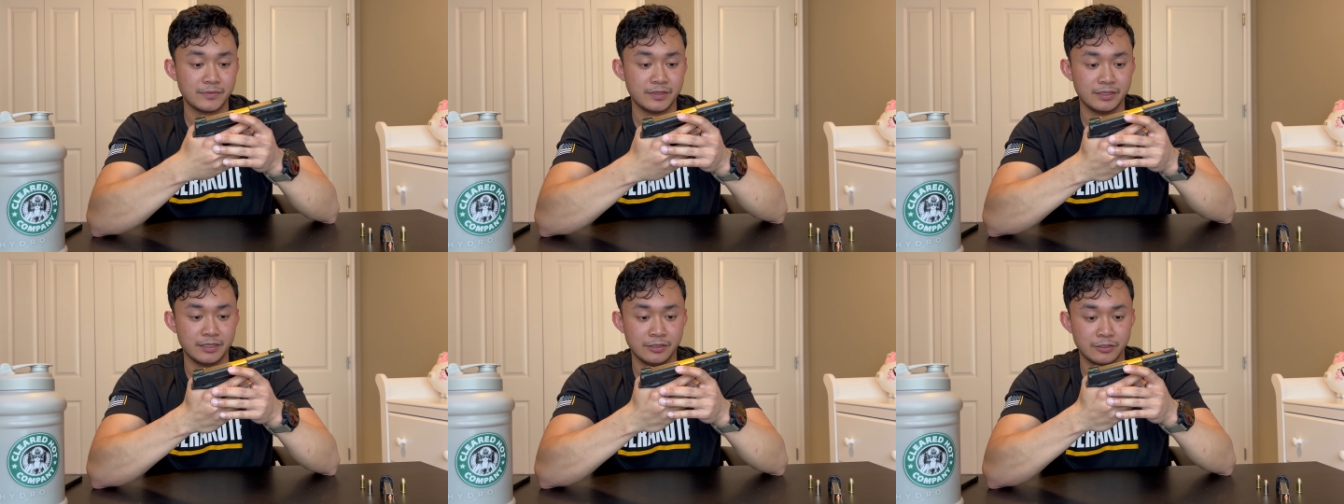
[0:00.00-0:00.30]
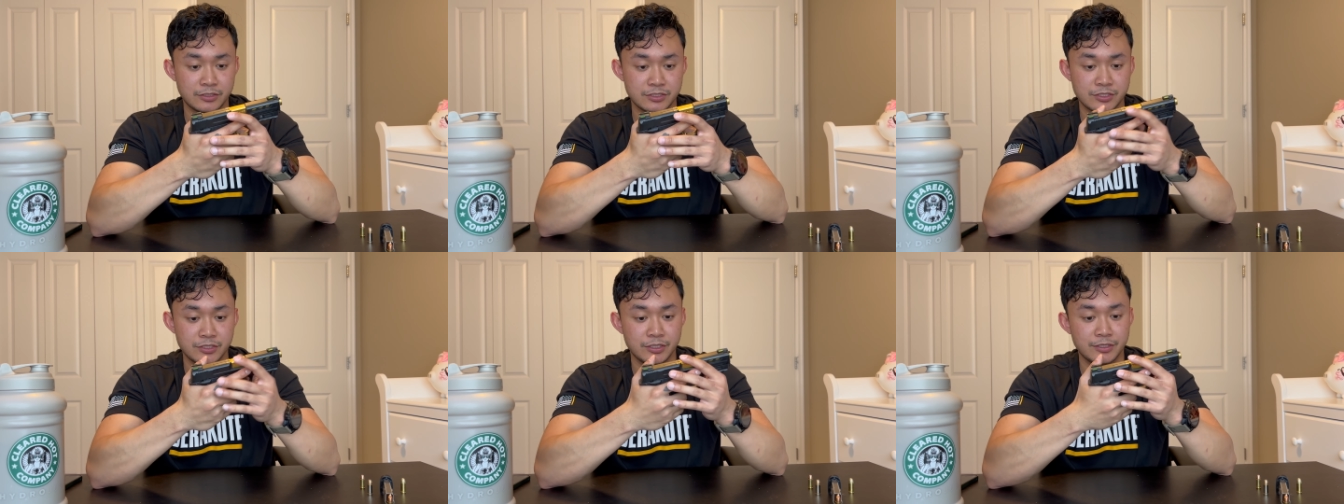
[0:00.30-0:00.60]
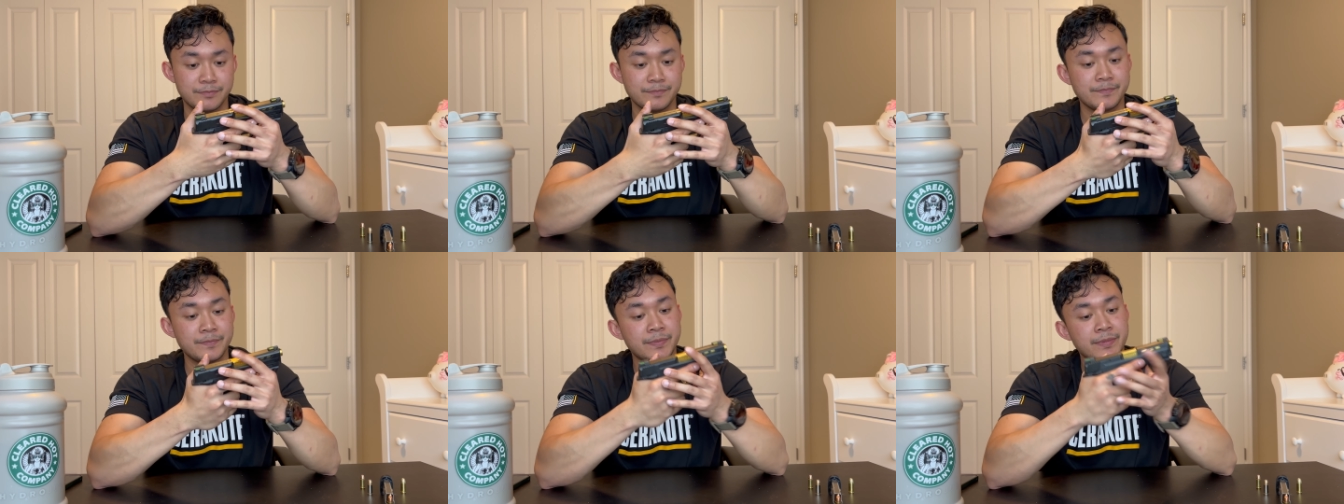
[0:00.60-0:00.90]
It looks
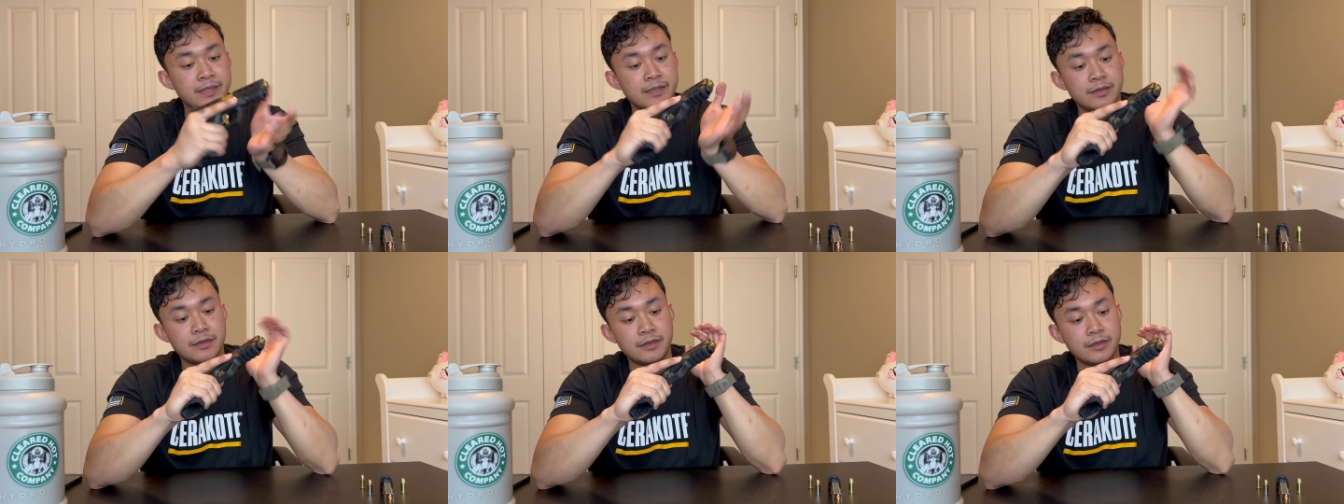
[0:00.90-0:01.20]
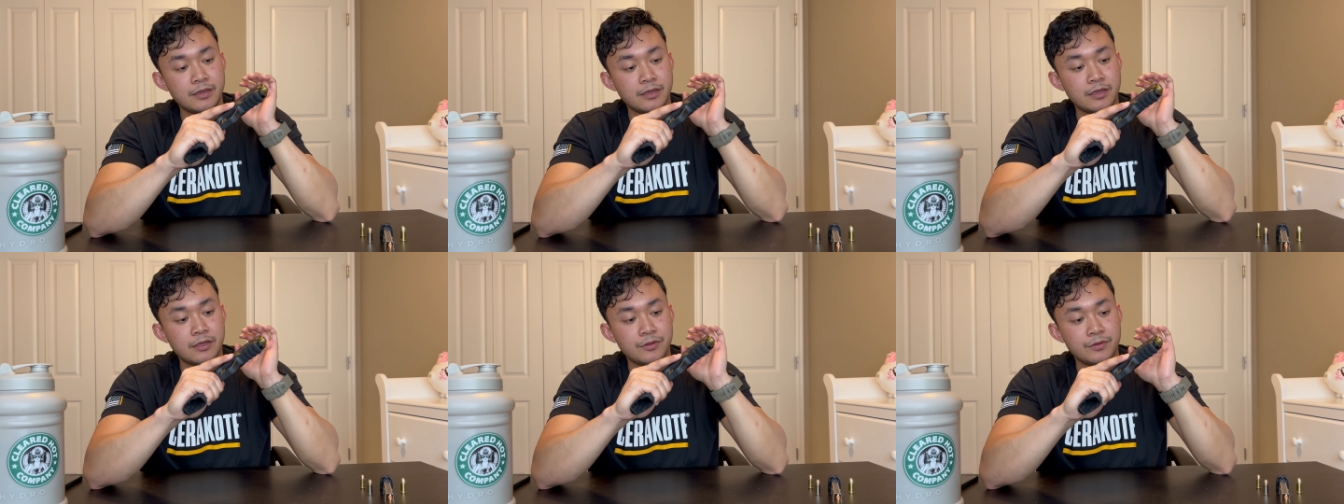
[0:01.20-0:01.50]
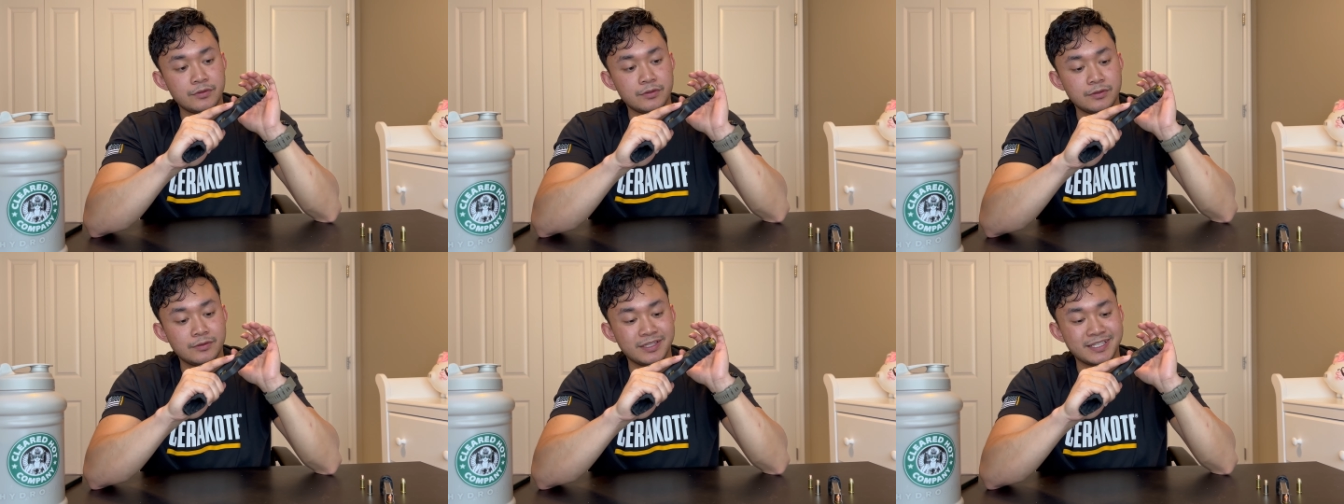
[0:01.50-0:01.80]
good.
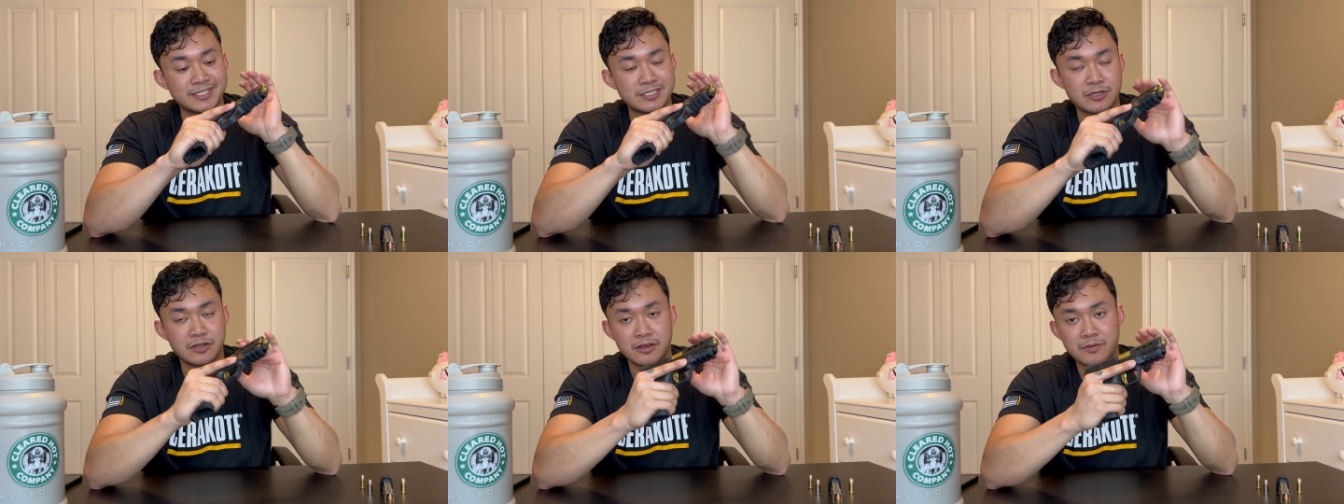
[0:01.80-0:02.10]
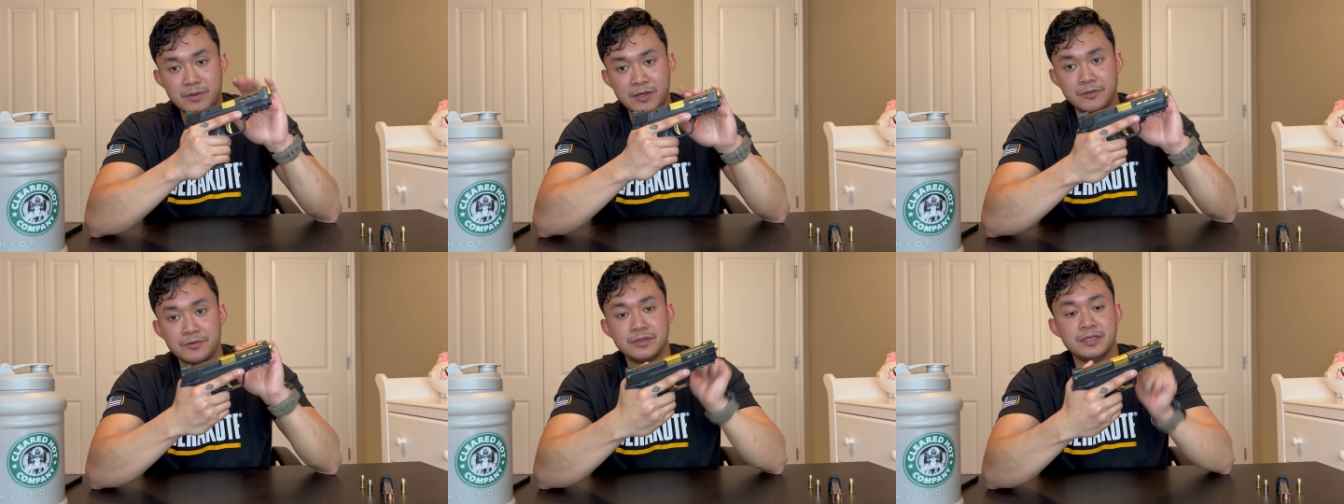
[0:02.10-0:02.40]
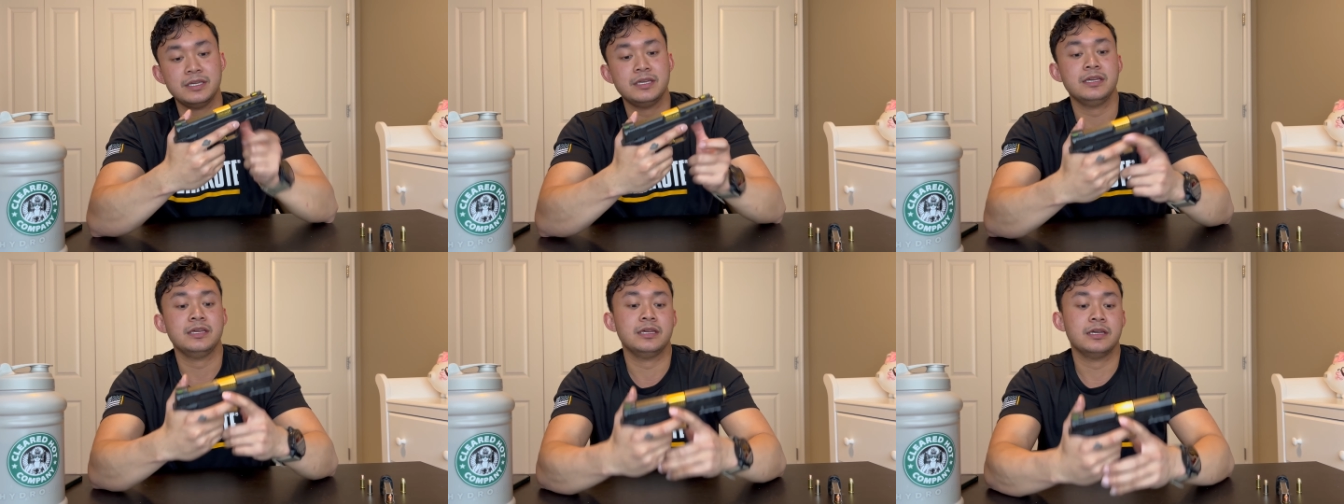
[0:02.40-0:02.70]
Let's talk about
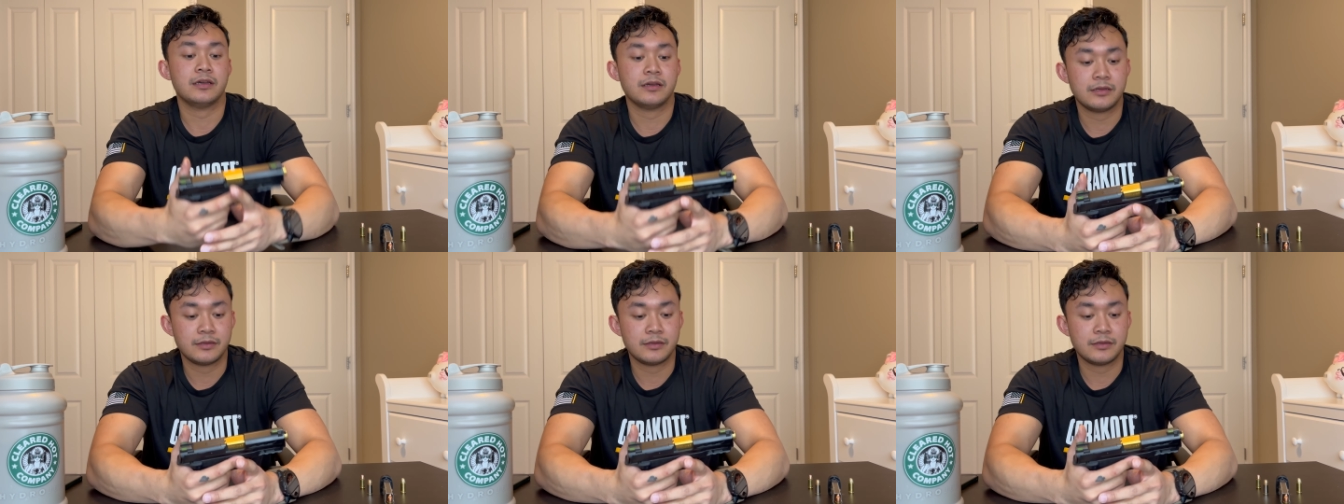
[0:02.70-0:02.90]
the